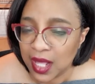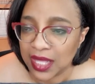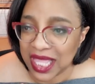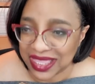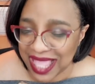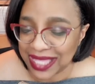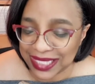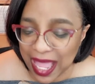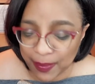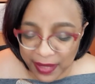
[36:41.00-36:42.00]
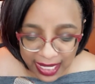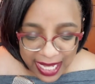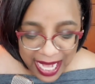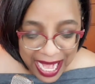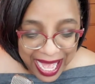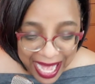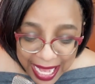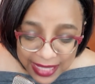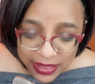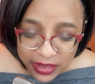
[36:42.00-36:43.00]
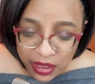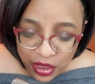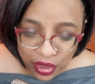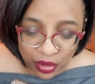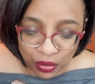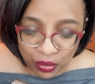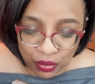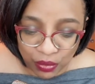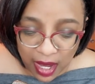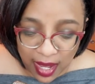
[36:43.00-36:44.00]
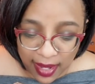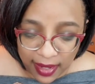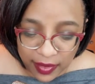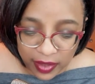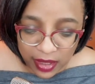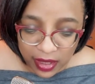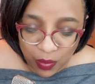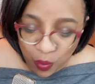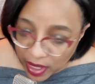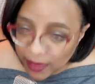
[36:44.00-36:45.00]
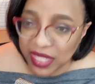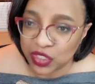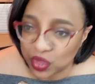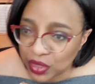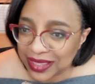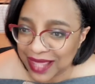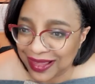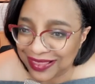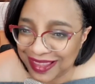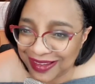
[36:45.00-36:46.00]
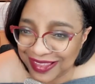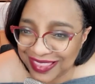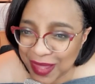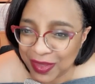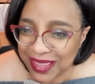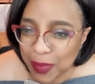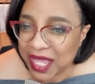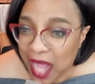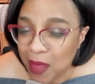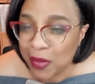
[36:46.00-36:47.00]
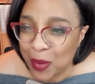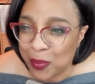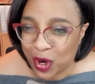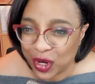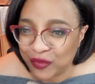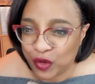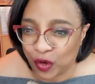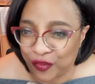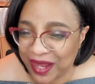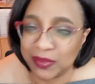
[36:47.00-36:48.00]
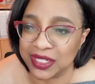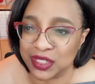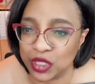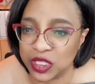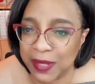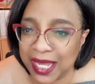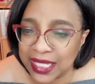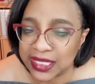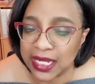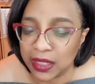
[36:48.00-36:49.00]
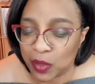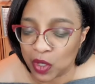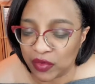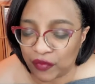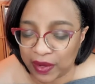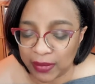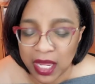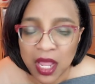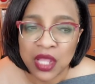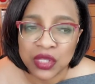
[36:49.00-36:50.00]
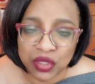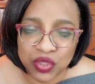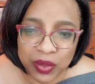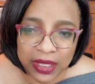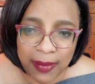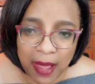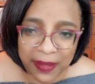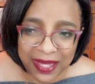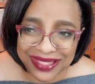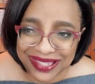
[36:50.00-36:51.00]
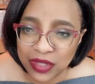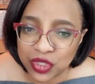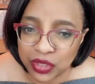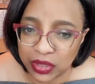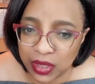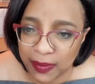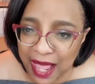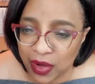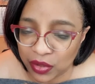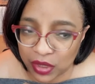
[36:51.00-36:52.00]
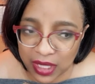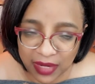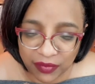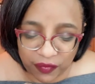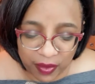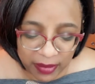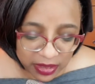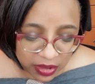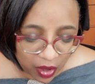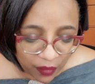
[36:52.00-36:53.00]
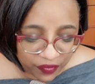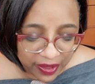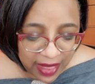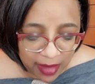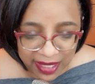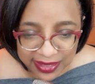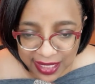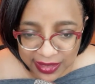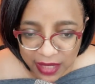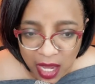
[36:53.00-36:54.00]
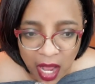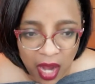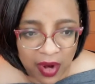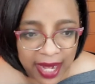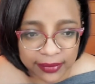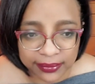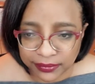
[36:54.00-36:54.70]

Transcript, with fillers: that that's happening and you, uh, want to make sure that they, they, they, they become a part of your family, so to speak, an extended part of your family. So it's really about being intentional about your client fulfillment. So hopefully that makes sense. All right.